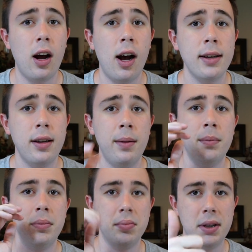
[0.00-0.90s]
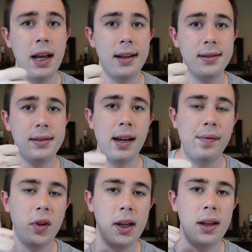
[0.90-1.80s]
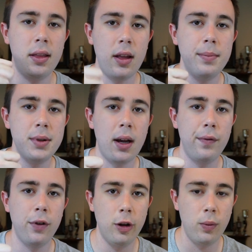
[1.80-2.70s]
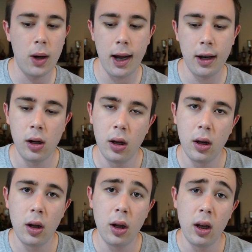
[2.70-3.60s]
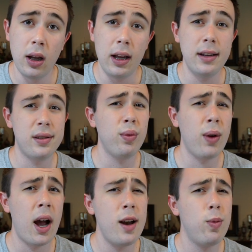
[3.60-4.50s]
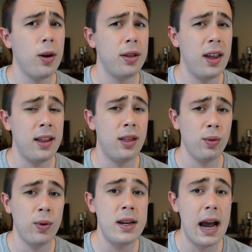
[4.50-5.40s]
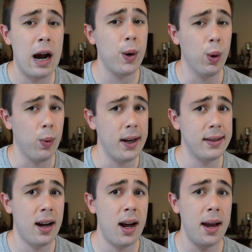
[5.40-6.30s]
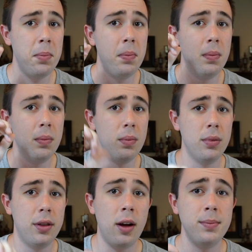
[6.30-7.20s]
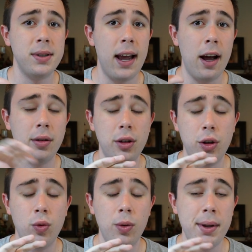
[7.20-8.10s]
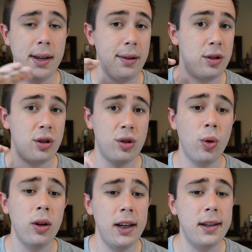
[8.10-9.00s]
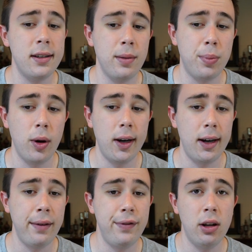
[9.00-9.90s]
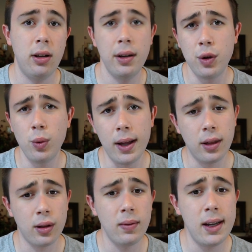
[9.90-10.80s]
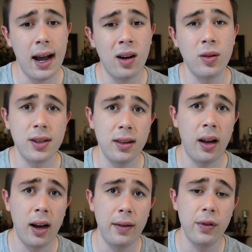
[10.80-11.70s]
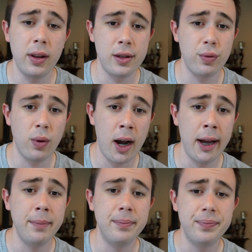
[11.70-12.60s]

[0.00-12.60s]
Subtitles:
awesome? Yes, definitely thumbs up for the ride. Is the ride worth a 3-hour wait time? Thumbs down. You will be sorely disappointed, I feel, if you wait 3 hours in line for this ride.